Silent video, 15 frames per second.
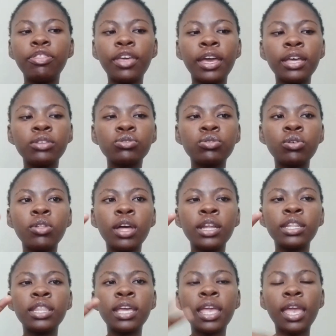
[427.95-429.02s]
there so
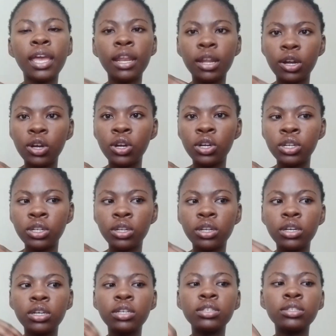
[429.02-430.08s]
that they can earn
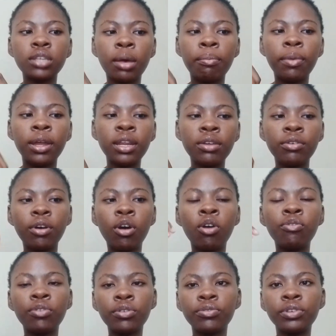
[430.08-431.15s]
some money
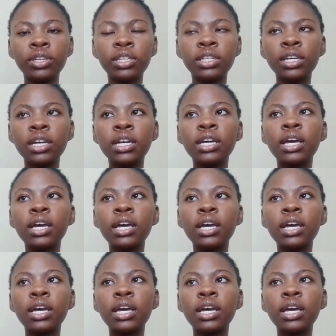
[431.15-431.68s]
off of it.